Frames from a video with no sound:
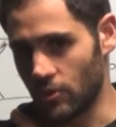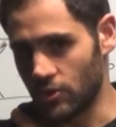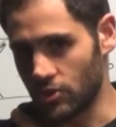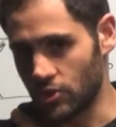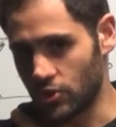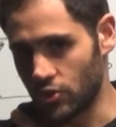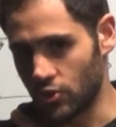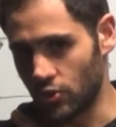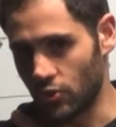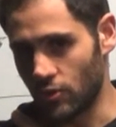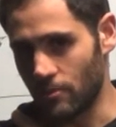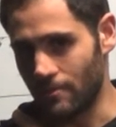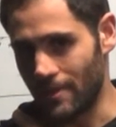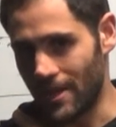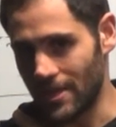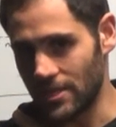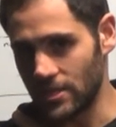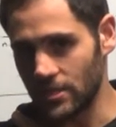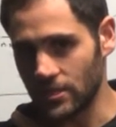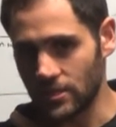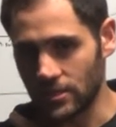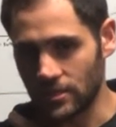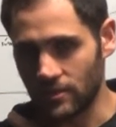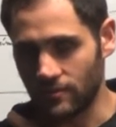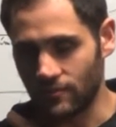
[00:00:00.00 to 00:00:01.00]

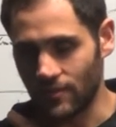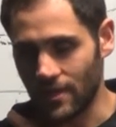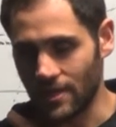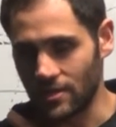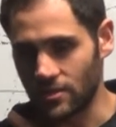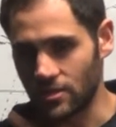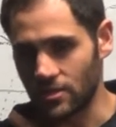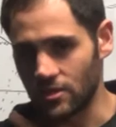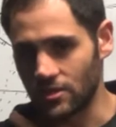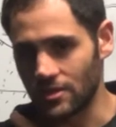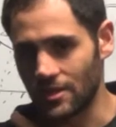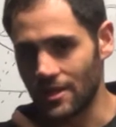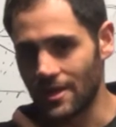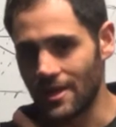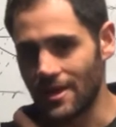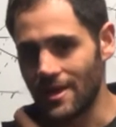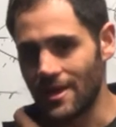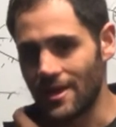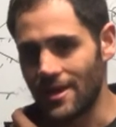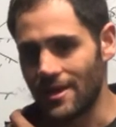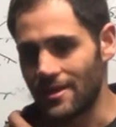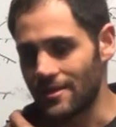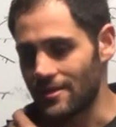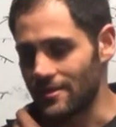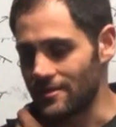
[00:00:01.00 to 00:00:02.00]
neuromuscular interfaces,
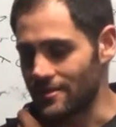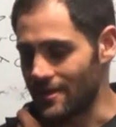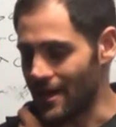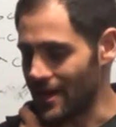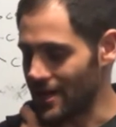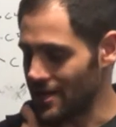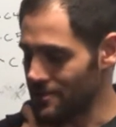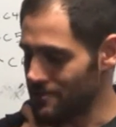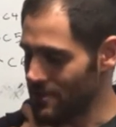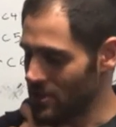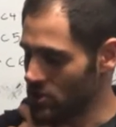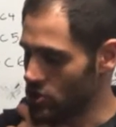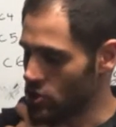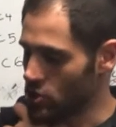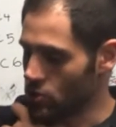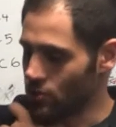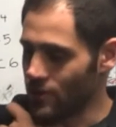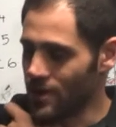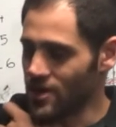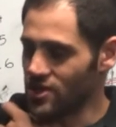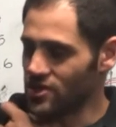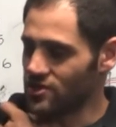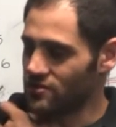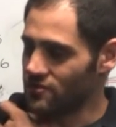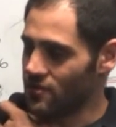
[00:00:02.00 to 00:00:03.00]
that could be a
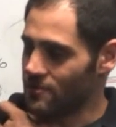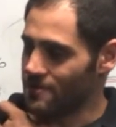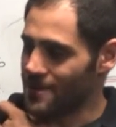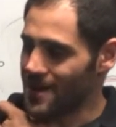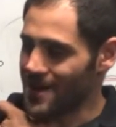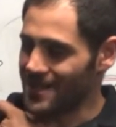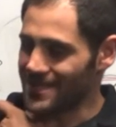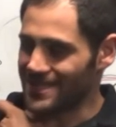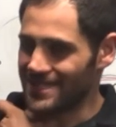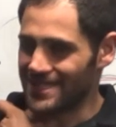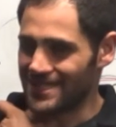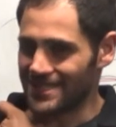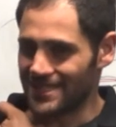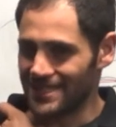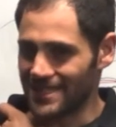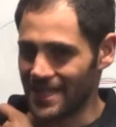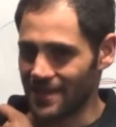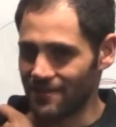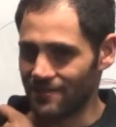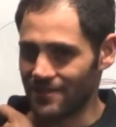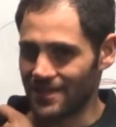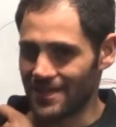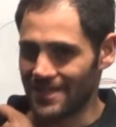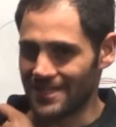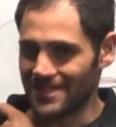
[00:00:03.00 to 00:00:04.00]
duration of about
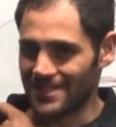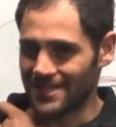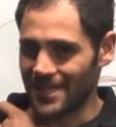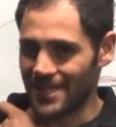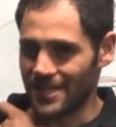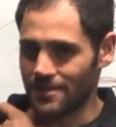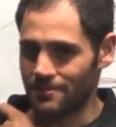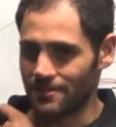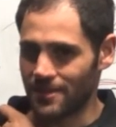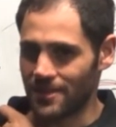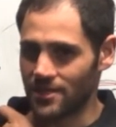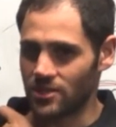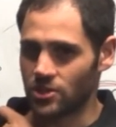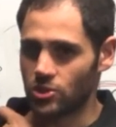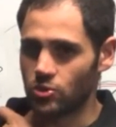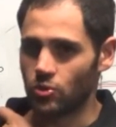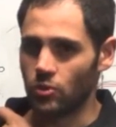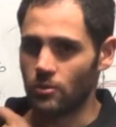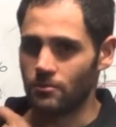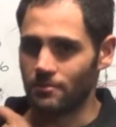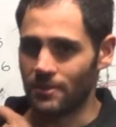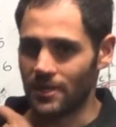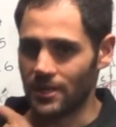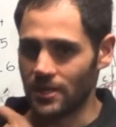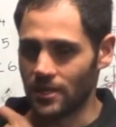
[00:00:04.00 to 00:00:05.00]
70 centimeters to a
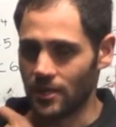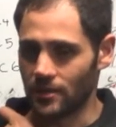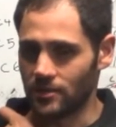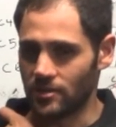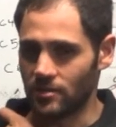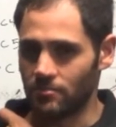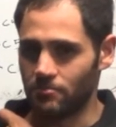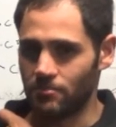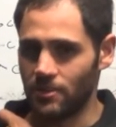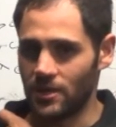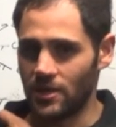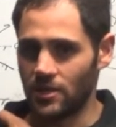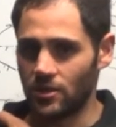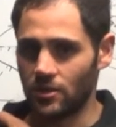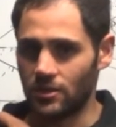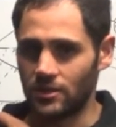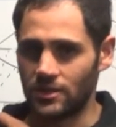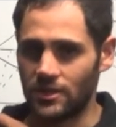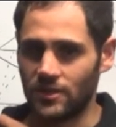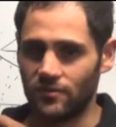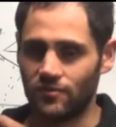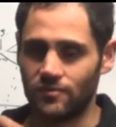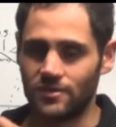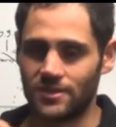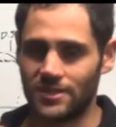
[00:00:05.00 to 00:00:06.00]
meter, depending on
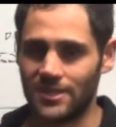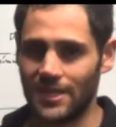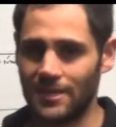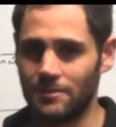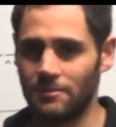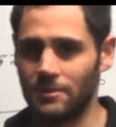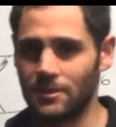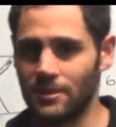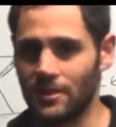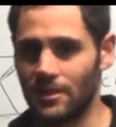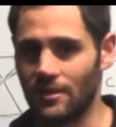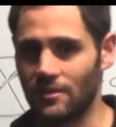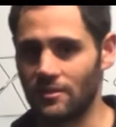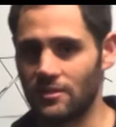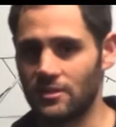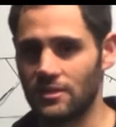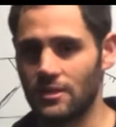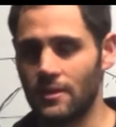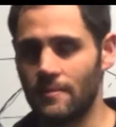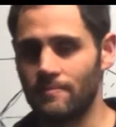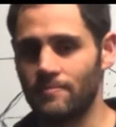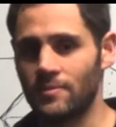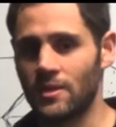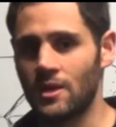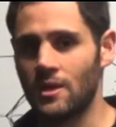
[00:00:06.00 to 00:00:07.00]
different segment lengths.
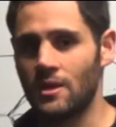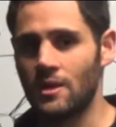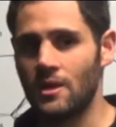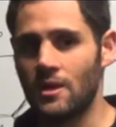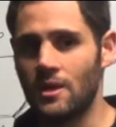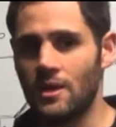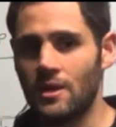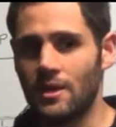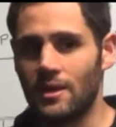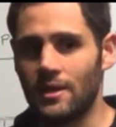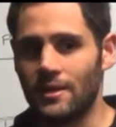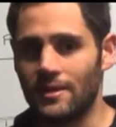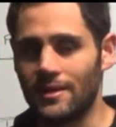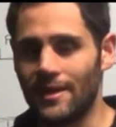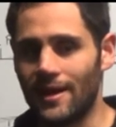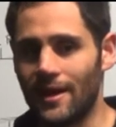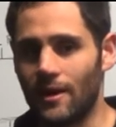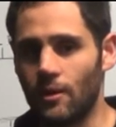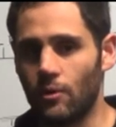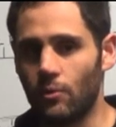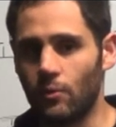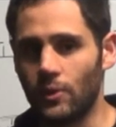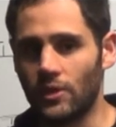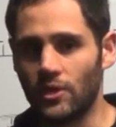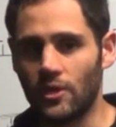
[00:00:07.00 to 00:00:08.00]

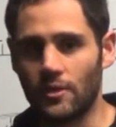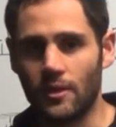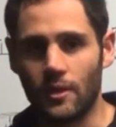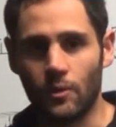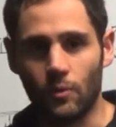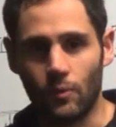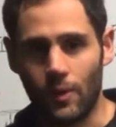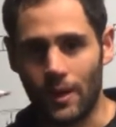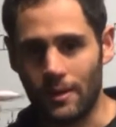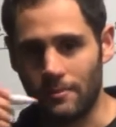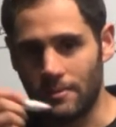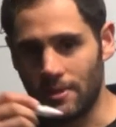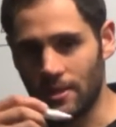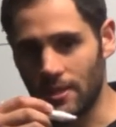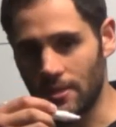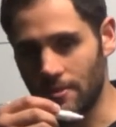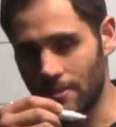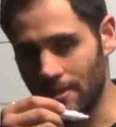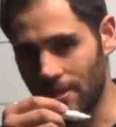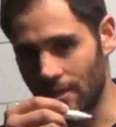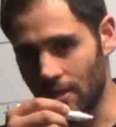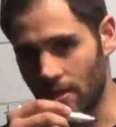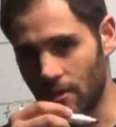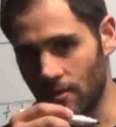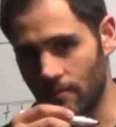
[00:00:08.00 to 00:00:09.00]
Now, we know that 1
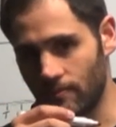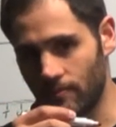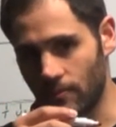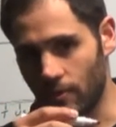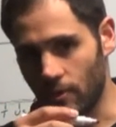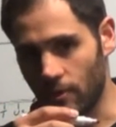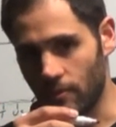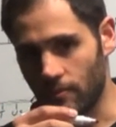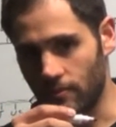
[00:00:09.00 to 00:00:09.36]
millimeter,